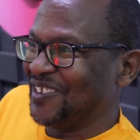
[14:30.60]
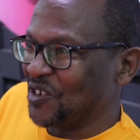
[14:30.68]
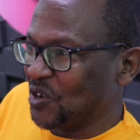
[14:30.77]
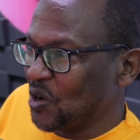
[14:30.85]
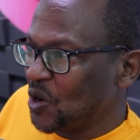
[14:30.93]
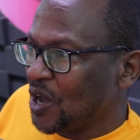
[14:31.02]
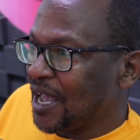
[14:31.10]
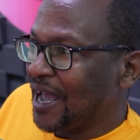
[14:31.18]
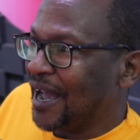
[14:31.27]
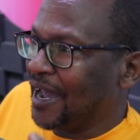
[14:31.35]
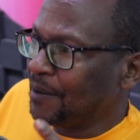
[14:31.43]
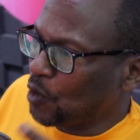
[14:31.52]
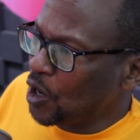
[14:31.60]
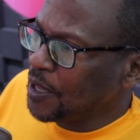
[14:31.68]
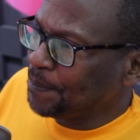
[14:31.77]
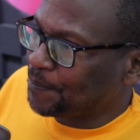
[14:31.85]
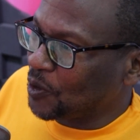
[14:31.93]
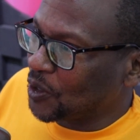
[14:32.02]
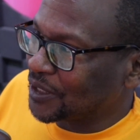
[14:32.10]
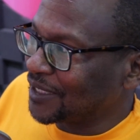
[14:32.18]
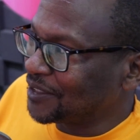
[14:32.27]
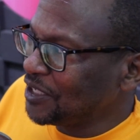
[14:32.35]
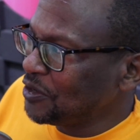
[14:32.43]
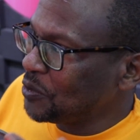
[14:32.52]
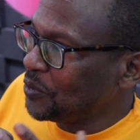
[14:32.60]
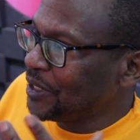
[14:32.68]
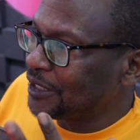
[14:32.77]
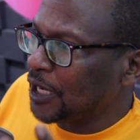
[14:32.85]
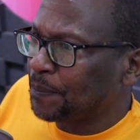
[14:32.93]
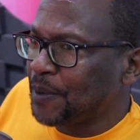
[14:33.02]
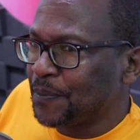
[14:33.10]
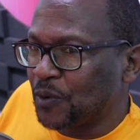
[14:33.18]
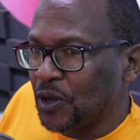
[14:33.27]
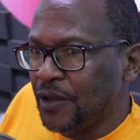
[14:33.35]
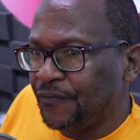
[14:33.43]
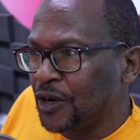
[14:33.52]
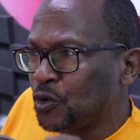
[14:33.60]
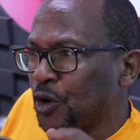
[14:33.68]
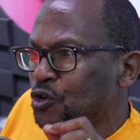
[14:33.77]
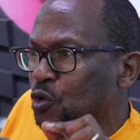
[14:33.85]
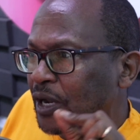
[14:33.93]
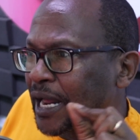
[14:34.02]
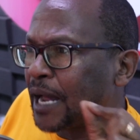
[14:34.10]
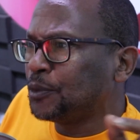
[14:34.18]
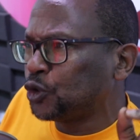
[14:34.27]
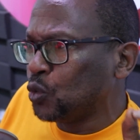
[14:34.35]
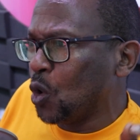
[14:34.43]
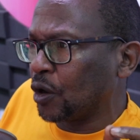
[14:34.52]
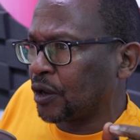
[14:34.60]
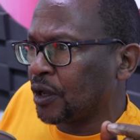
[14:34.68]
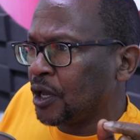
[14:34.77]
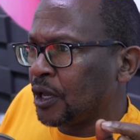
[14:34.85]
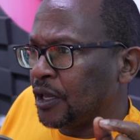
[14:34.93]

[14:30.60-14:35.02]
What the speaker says: You know, and more important, you know, we tell people, even when you come to walk,